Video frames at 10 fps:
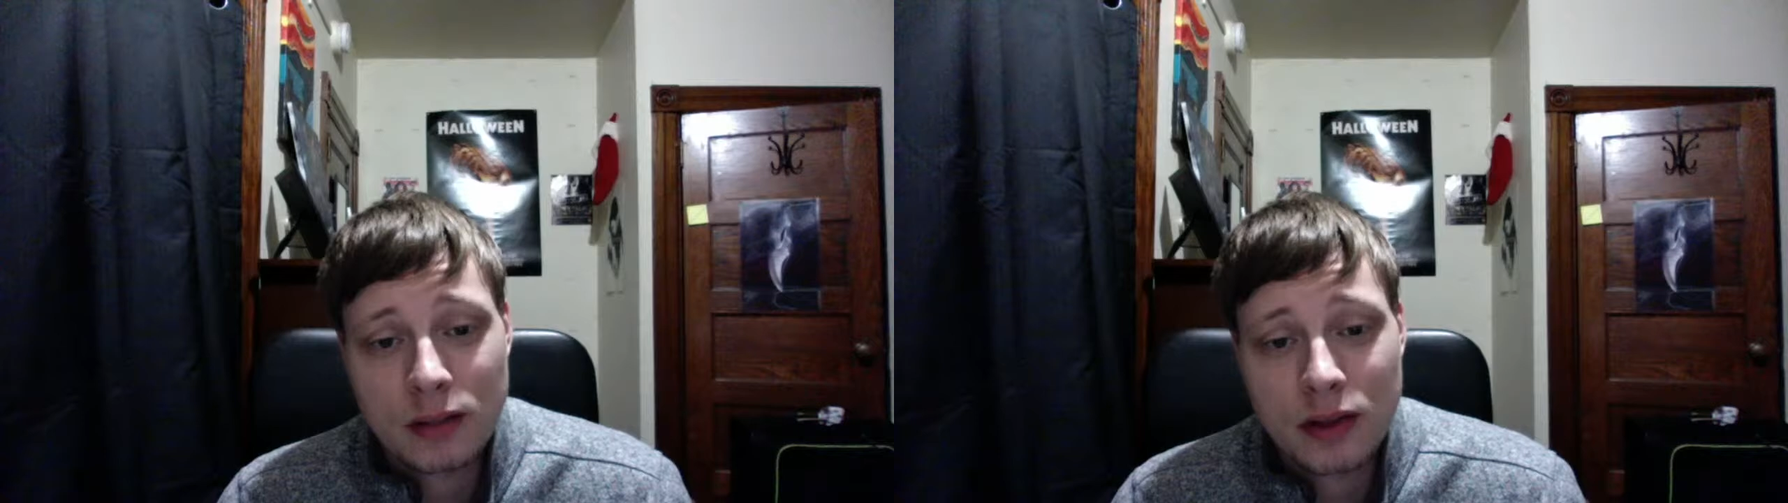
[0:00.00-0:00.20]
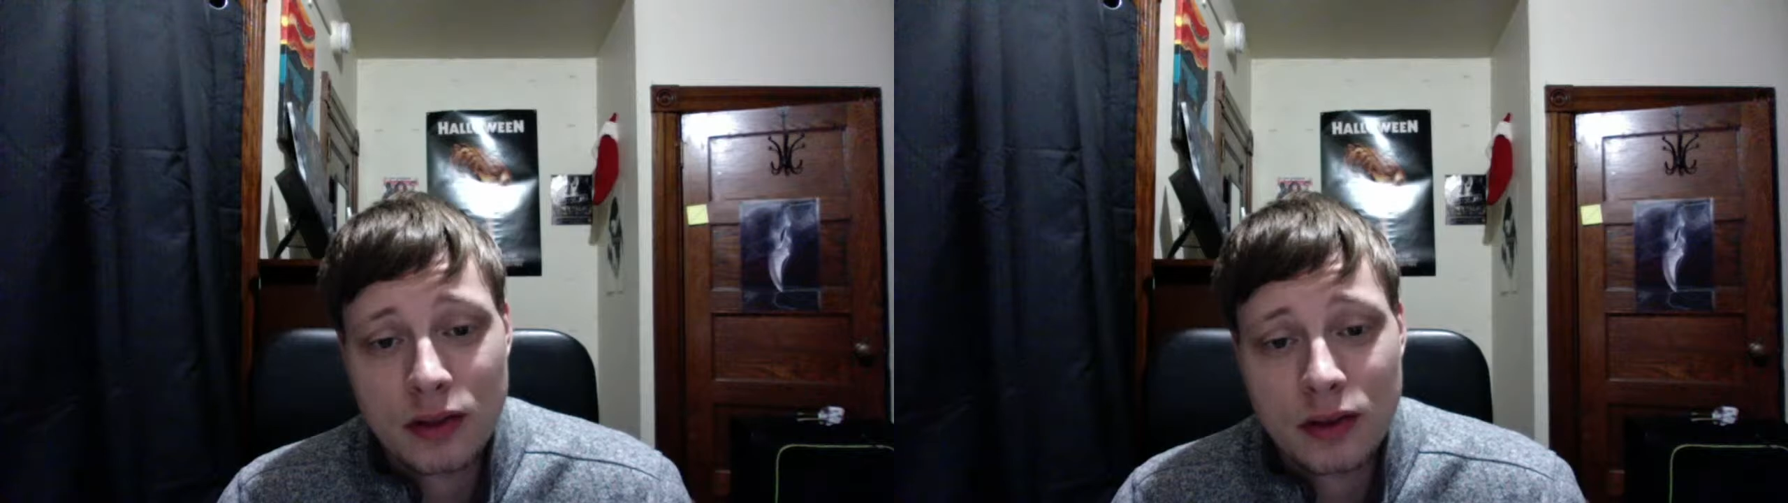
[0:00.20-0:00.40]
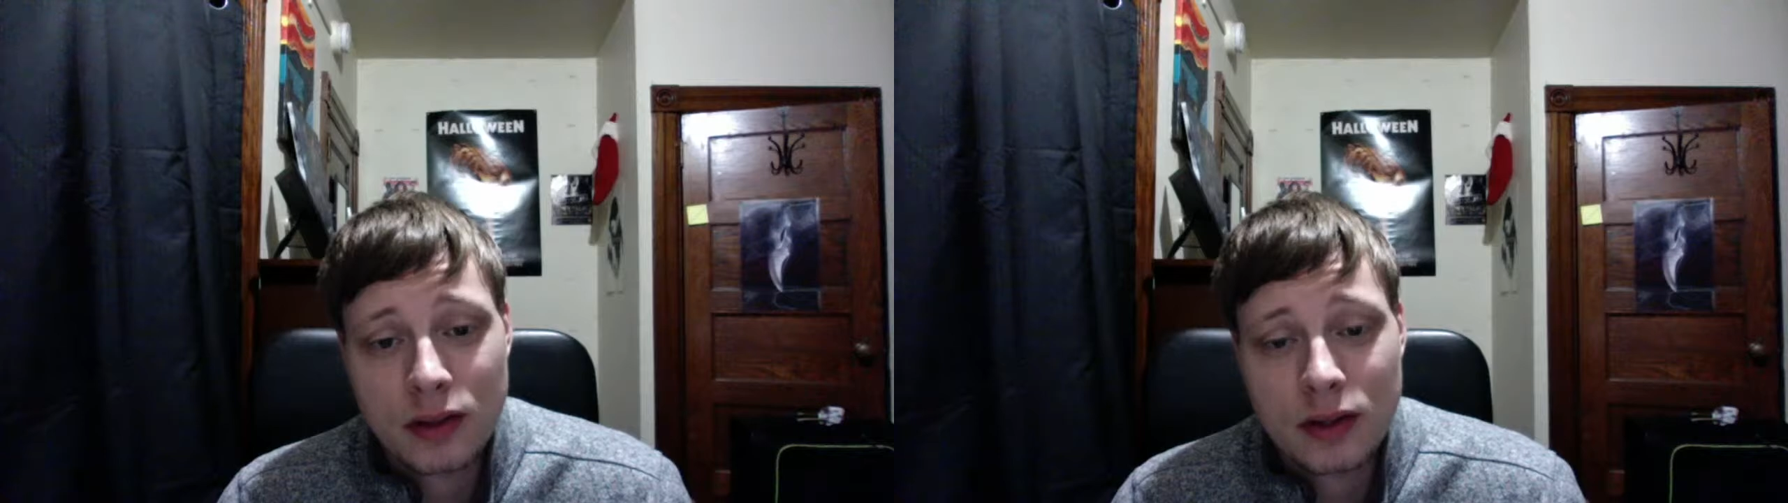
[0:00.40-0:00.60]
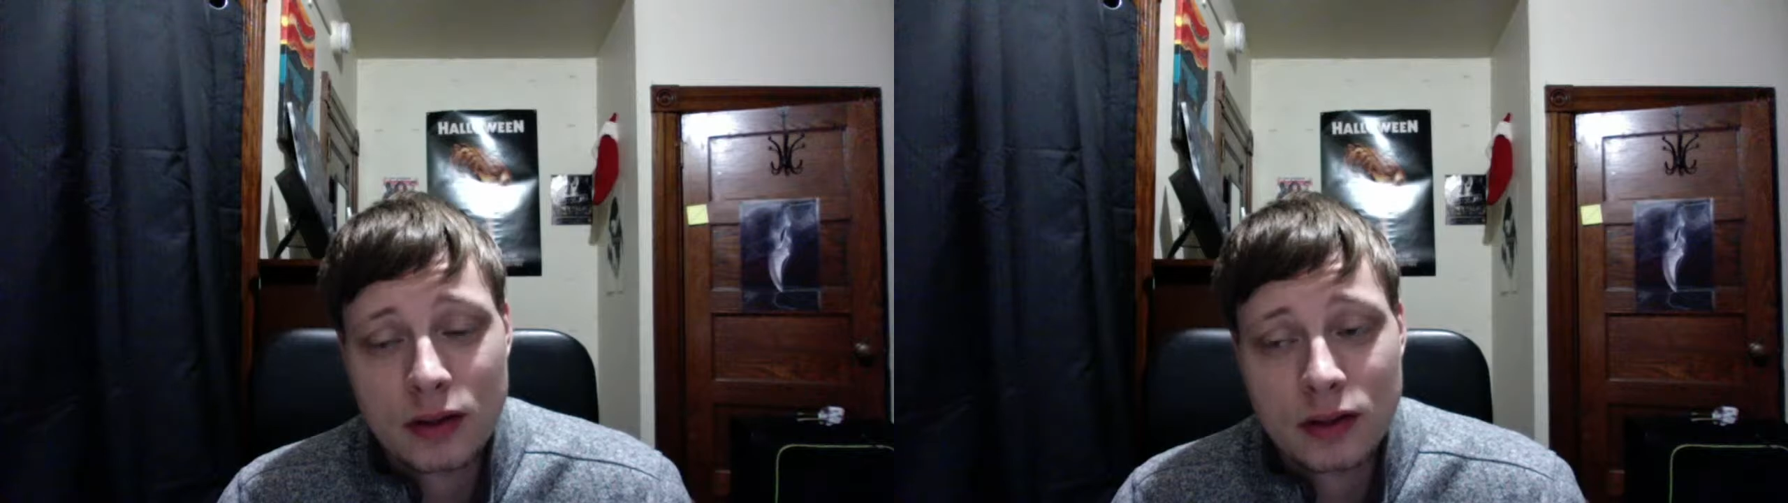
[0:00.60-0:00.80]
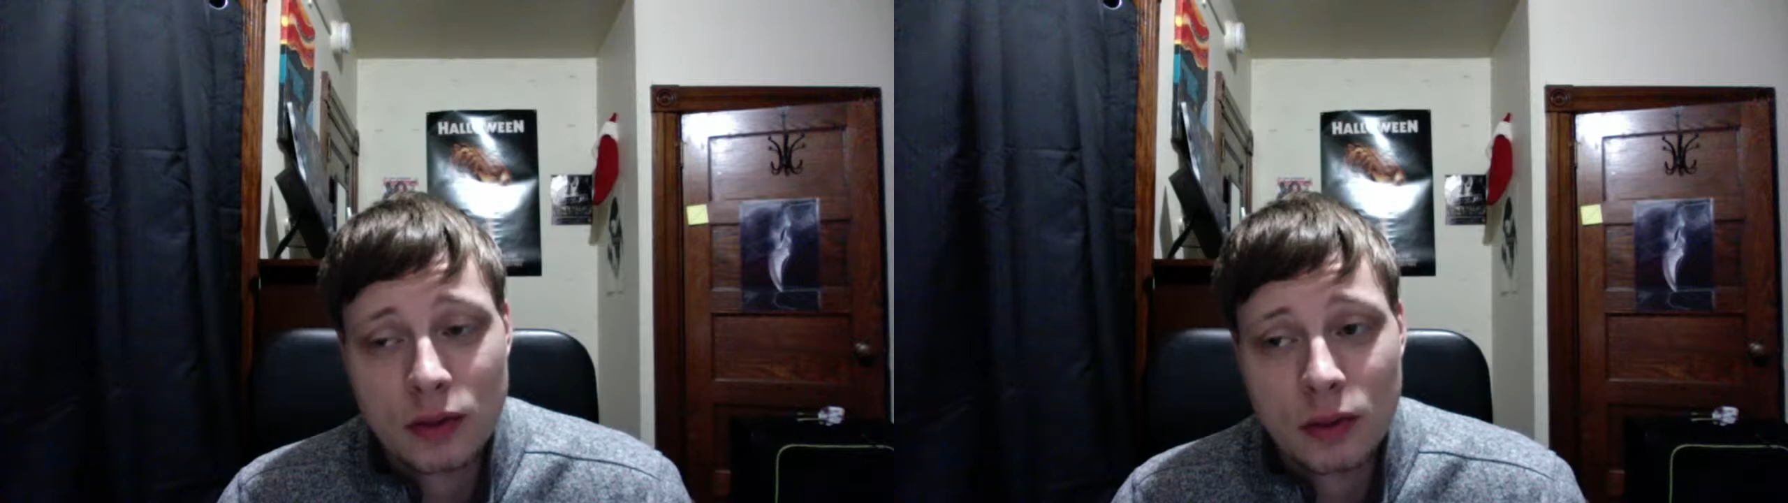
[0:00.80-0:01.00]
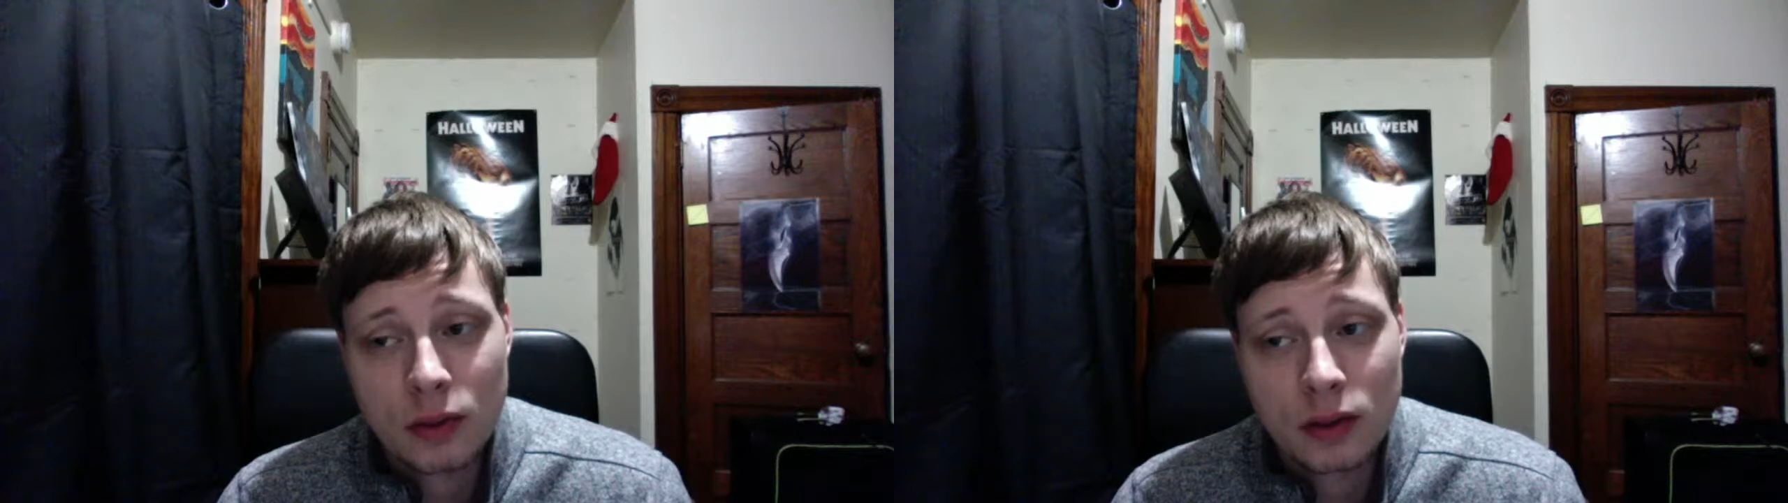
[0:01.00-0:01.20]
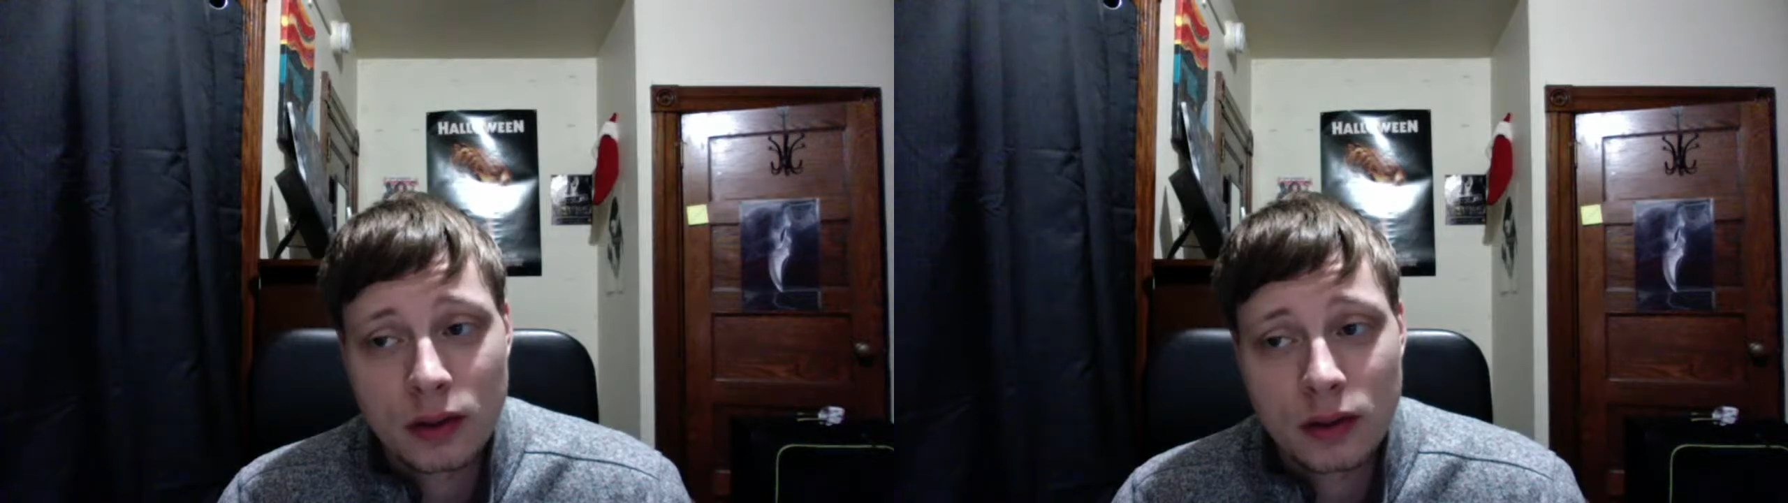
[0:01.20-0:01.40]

be 30 years old,